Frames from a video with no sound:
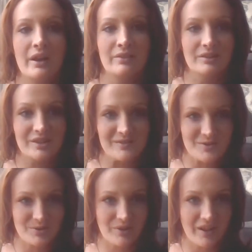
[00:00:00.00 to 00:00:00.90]
and the leaves
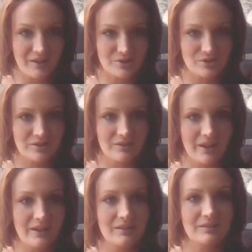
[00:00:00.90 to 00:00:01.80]
look actually
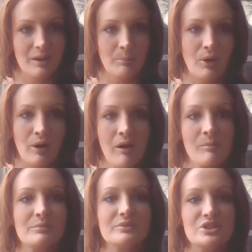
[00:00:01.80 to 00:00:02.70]
like the palm,
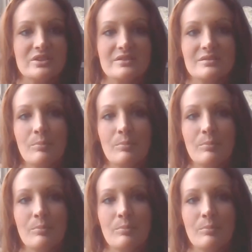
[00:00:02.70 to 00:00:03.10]
Jesus'